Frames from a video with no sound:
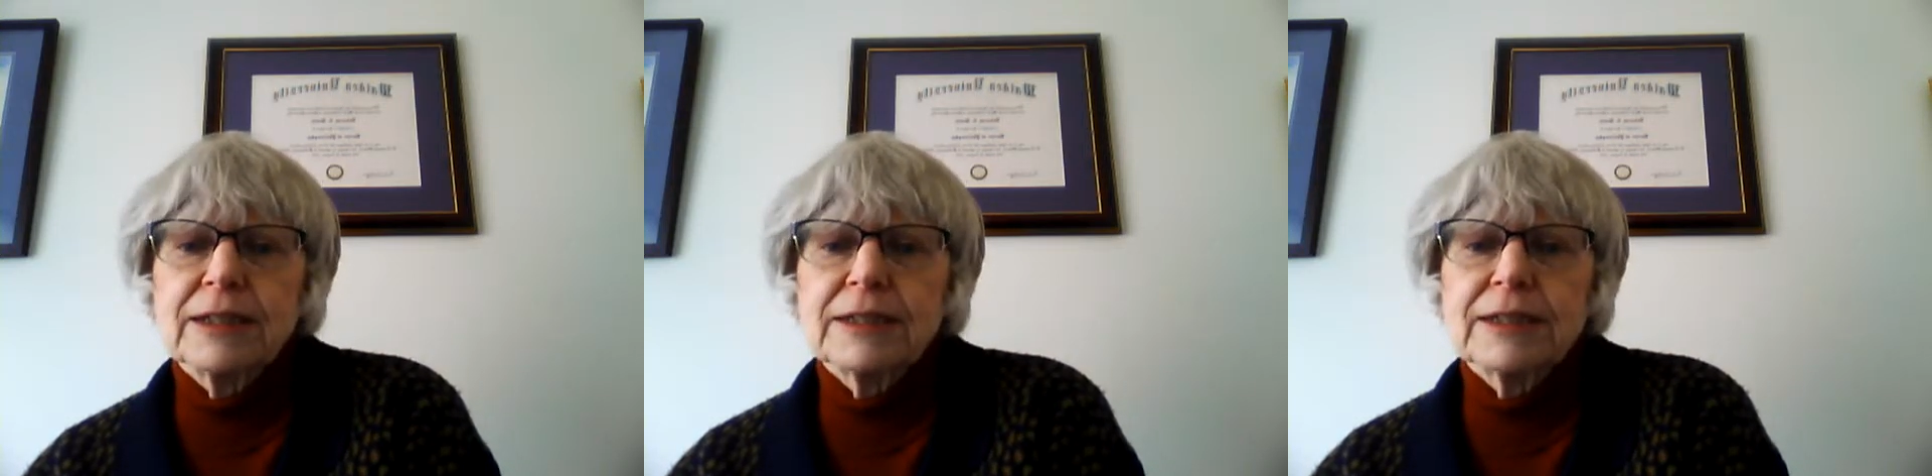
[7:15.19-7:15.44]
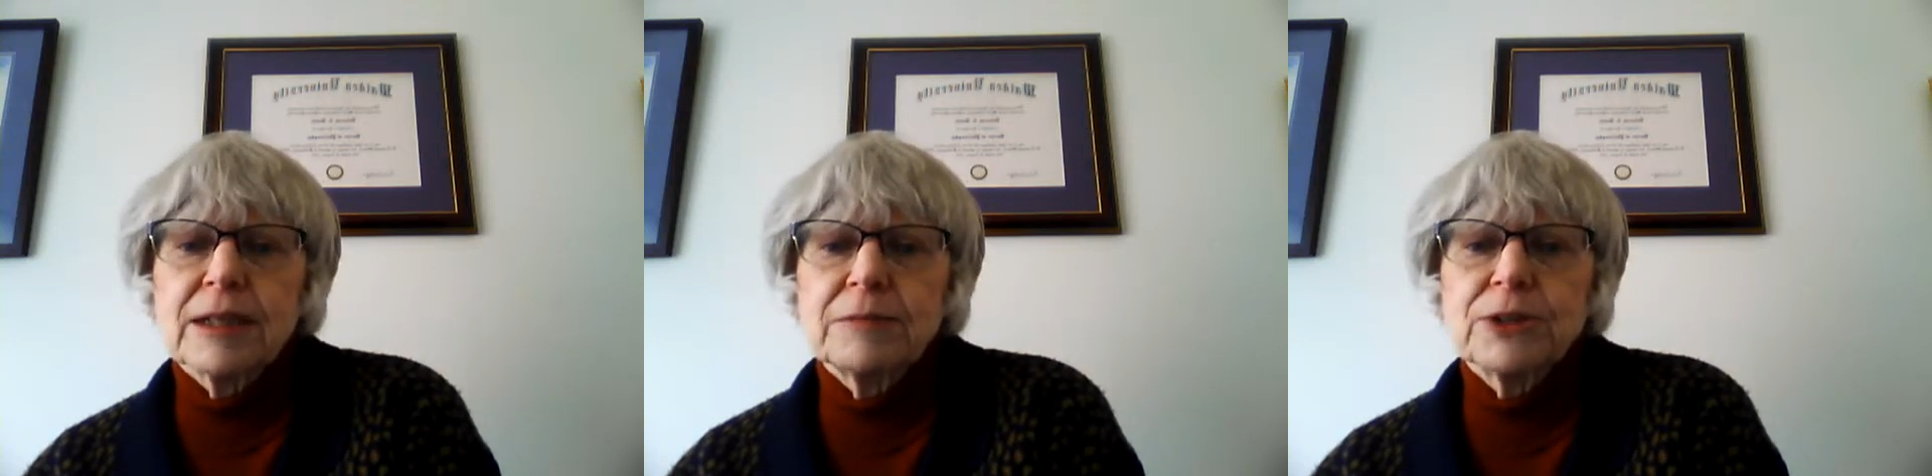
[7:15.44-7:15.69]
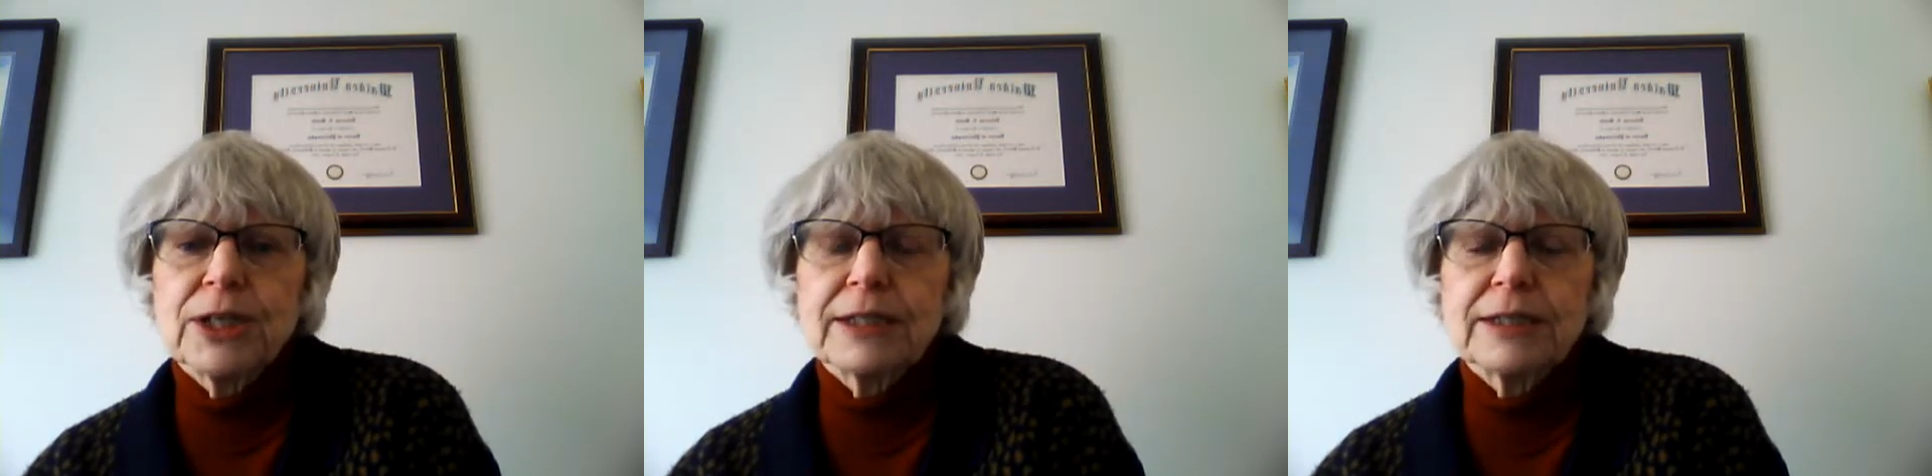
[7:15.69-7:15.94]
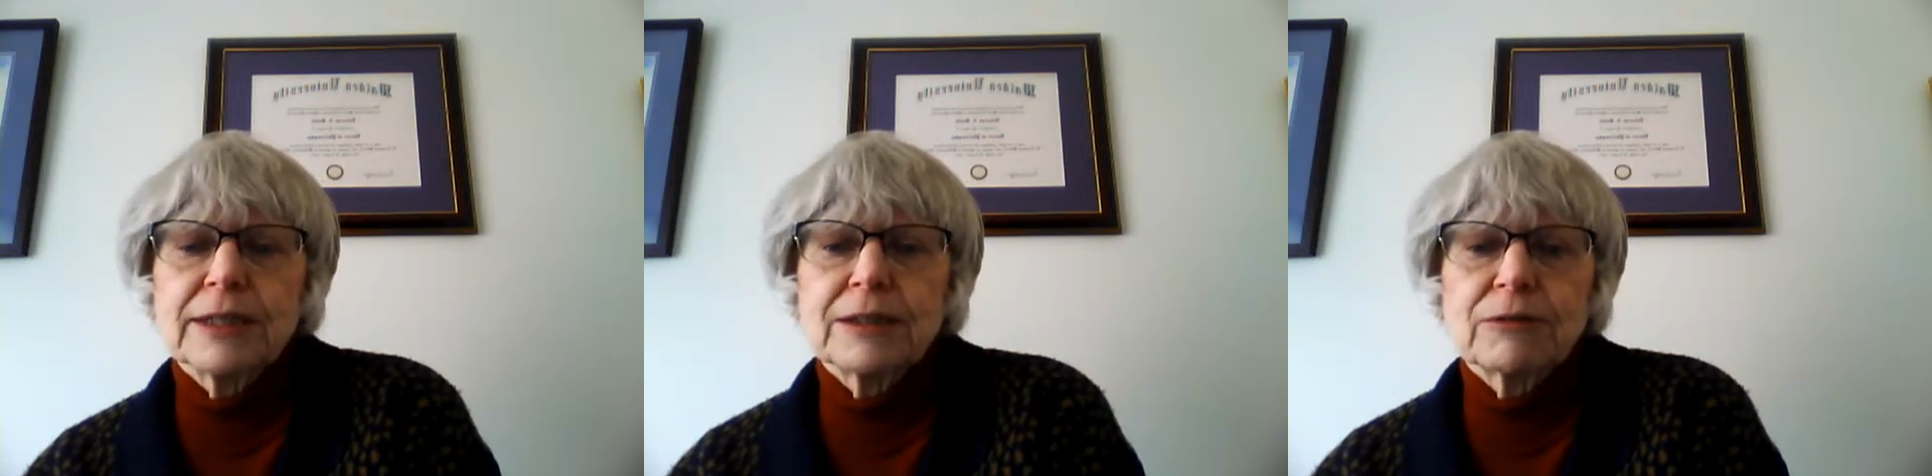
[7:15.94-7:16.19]

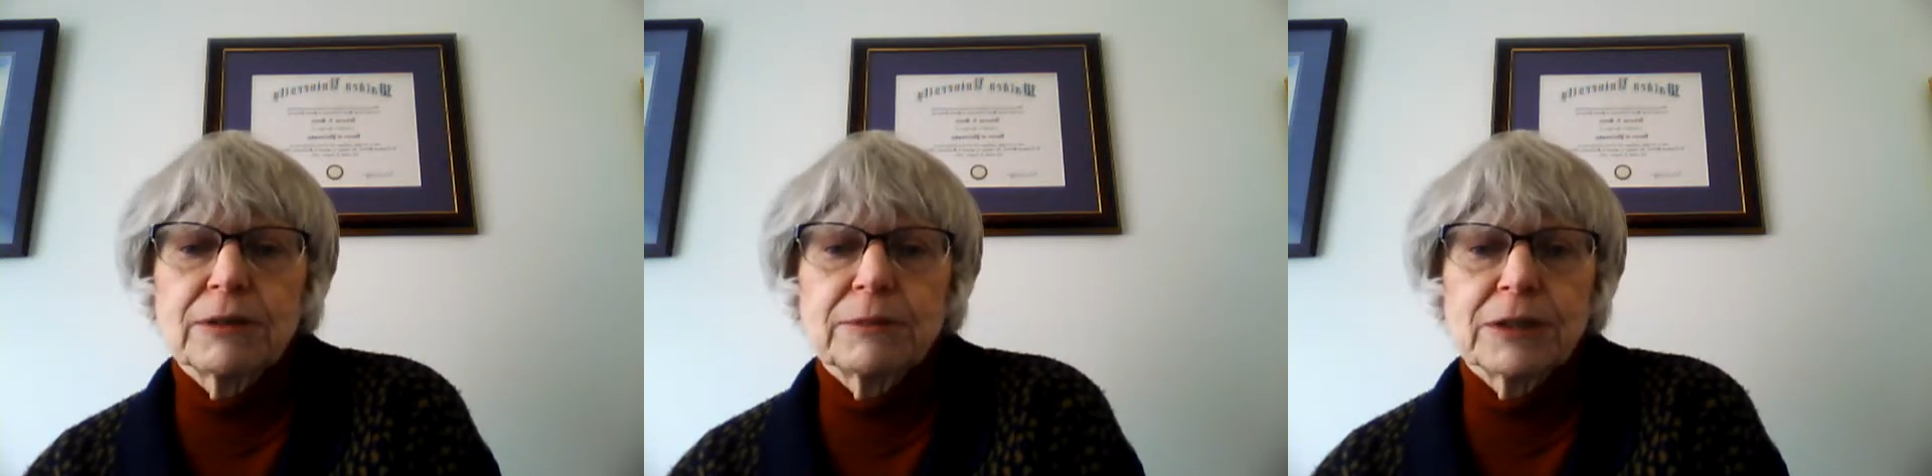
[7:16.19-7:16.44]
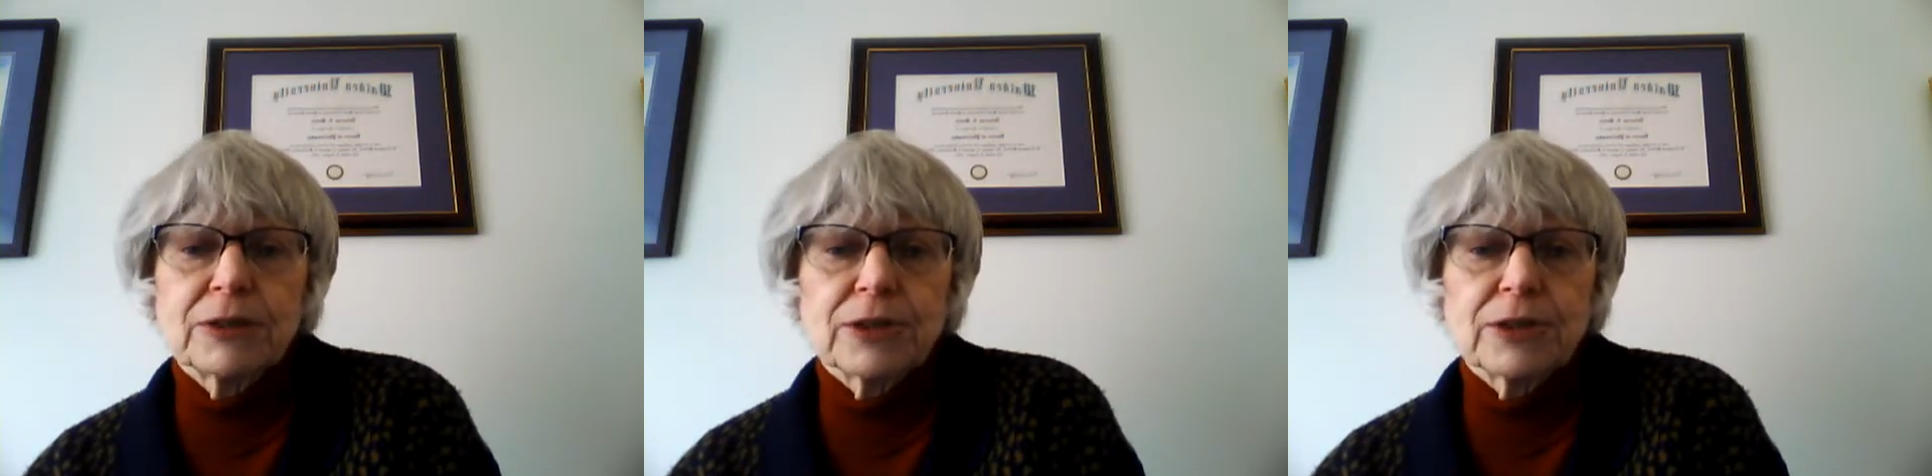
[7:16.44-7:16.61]
subject in the criminal